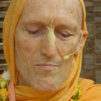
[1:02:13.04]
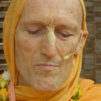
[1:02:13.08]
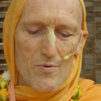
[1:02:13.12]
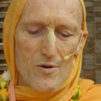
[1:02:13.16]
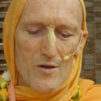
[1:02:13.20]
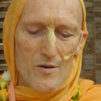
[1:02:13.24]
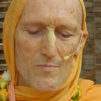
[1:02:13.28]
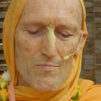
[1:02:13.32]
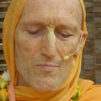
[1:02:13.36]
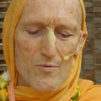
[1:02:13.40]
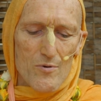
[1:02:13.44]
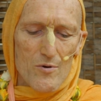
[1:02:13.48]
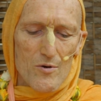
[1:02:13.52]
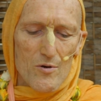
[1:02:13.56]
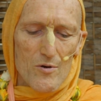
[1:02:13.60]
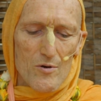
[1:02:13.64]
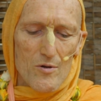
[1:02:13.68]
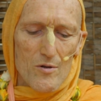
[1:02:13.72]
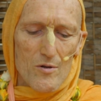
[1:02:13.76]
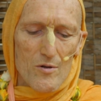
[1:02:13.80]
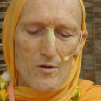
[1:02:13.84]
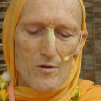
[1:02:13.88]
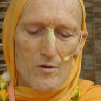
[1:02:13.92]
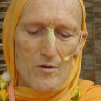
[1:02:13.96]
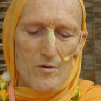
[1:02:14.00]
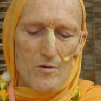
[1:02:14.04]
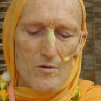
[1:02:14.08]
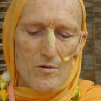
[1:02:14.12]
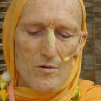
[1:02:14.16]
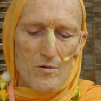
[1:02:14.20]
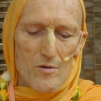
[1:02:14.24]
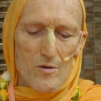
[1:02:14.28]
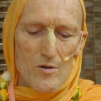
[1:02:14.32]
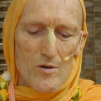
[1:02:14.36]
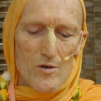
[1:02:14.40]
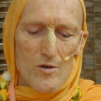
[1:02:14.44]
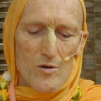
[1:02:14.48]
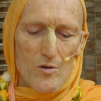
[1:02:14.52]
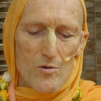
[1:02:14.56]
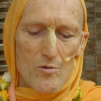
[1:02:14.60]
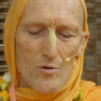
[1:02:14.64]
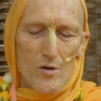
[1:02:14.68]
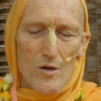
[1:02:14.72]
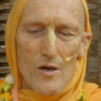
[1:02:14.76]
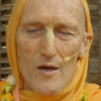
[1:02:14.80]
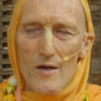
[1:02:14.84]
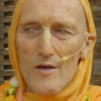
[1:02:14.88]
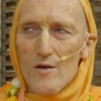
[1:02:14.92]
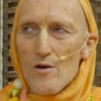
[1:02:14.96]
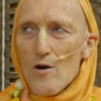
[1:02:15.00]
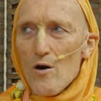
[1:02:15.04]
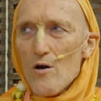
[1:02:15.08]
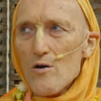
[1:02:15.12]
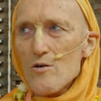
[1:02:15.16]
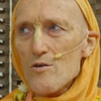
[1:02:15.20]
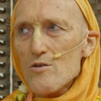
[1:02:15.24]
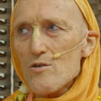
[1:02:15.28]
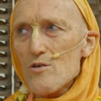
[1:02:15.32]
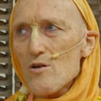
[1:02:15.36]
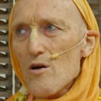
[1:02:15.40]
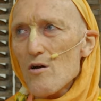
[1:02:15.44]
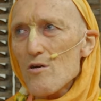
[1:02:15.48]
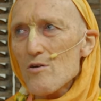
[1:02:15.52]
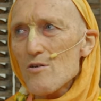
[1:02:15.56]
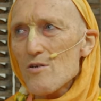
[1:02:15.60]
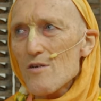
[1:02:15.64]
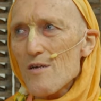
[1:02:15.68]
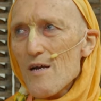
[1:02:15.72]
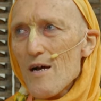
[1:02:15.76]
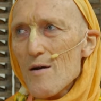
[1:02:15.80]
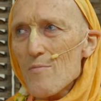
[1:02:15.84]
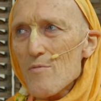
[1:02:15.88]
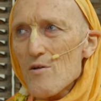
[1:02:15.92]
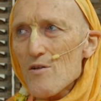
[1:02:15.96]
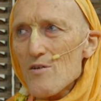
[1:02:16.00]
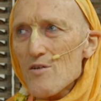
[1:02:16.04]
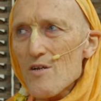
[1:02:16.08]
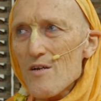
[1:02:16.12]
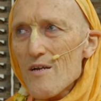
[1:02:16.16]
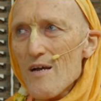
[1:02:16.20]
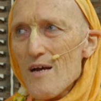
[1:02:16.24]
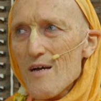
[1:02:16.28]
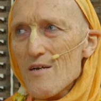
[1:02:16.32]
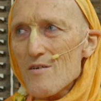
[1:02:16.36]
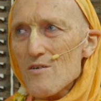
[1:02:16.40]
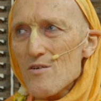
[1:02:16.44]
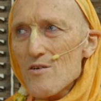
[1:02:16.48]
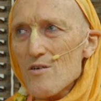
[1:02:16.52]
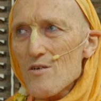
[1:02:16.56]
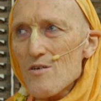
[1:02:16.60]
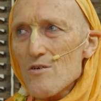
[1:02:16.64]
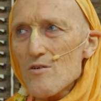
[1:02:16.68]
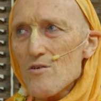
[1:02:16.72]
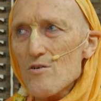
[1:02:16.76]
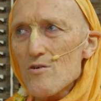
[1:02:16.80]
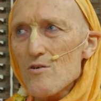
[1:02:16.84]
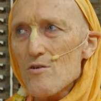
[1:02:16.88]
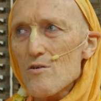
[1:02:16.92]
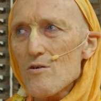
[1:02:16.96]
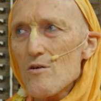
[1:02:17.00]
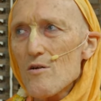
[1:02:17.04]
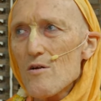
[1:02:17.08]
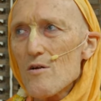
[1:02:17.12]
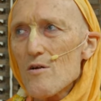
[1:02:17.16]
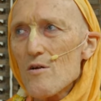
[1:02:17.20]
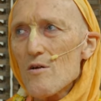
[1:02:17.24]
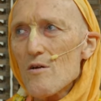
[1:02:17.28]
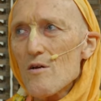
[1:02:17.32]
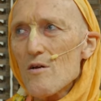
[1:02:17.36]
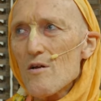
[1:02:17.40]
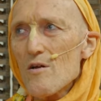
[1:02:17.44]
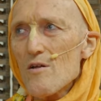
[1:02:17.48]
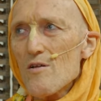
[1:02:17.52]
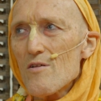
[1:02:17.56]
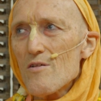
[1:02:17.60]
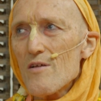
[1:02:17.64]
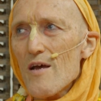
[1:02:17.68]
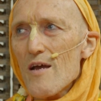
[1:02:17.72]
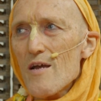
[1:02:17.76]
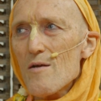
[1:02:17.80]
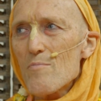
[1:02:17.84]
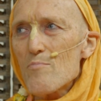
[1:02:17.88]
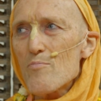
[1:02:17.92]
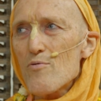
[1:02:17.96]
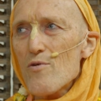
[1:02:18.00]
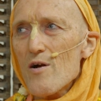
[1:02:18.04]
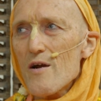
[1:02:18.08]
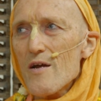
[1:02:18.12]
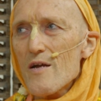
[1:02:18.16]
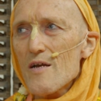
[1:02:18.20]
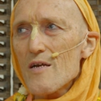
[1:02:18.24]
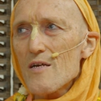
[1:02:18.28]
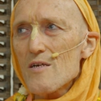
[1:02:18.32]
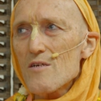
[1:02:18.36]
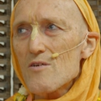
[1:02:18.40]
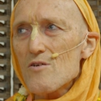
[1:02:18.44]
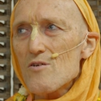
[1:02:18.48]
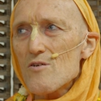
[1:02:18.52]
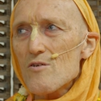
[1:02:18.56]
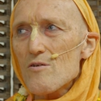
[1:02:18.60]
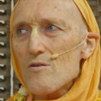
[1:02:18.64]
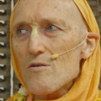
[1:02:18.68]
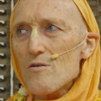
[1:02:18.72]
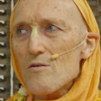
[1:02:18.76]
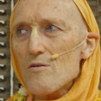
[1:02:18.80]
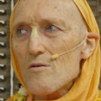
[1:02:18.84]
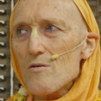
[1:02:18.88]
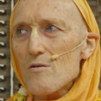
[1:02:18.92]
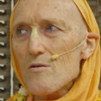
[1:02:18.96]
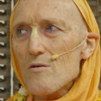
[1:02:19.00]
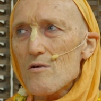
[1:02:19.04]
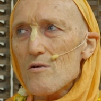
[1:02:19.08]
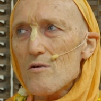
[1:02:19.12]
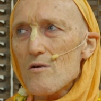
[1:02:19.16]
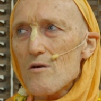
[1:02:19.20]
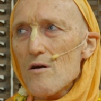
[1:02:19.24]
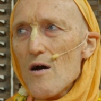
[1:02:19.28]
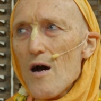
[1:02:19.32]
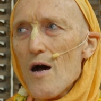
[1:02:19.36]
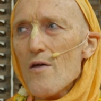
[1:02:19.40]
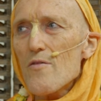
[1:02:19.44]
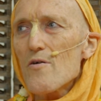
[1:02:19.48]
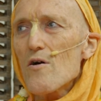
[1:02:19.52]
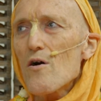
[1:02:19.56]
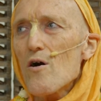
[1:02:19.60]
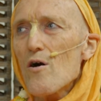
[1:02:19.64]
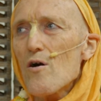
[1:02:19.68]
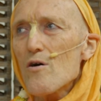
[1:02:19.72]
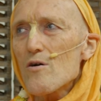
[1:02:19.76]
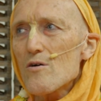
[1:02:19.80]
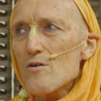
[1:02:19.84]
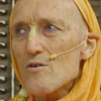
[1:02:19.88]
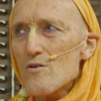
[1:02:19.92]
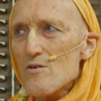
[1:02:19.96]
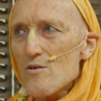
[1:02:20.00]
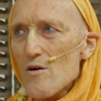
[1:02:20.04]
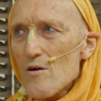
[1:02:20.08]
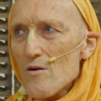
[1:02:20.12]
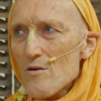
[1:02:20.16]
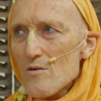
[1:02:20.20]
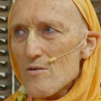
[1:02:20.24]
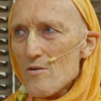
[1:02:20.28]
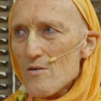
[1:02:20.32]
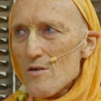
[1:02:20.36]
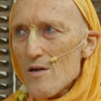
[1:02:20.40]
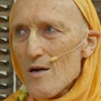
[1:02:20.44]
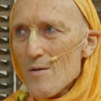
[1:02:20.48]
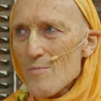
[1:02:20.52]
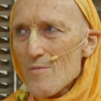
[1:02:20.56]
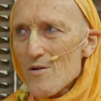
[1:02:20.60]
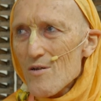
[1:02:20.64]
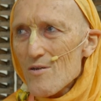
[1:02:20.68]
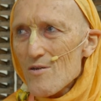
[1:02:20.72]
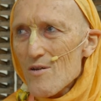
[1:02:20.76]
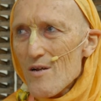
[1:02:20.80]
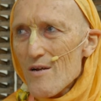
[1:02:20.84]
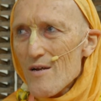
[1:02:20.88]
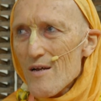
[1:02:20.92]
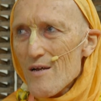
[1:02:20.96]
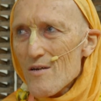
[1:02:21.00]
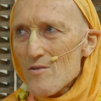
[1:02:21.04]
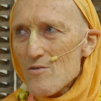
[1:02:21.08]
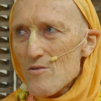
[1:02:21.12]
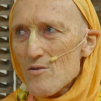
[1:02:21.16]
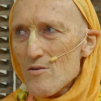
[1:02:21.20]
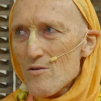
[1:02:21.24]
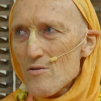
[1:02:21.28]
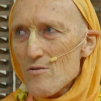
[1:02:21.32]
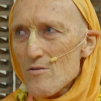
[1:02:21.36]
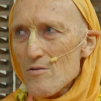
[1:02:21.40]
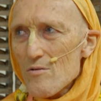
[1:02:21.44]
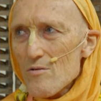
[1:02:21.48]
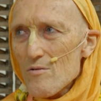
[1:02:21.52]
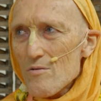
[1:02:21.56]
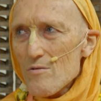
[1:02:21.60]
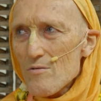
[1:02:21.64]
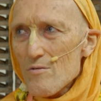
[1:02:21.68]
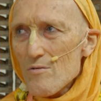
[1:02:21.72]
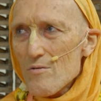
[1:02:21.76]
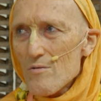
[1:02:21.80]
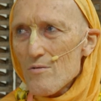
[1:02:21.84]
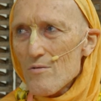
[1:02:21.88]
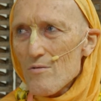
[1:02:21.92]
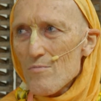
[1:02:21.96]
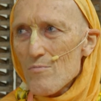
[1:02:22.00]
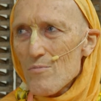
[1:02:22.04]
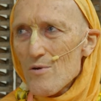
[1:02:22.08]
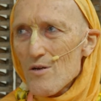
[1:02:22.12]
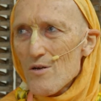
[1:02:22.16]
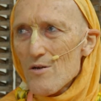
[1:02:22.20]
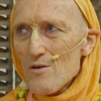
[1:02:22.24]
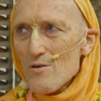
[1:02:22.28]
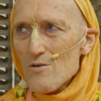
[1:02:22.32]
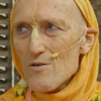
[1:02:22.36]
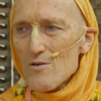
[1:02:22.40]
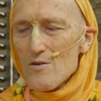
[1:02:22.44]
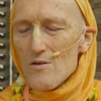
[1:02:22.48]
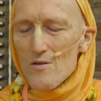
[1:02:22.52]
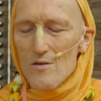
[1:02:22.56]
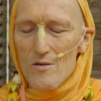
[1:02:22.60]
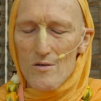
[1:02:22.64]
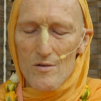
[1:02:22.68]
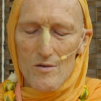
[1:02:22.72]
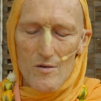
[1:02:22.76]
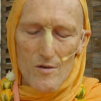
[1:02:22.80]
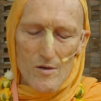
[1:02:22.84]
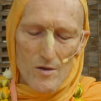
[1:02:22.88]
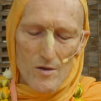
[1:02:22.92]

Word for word: People who are like hogs, dogs, camels, and asses, they praise other hogs, dogs, camels, and asses because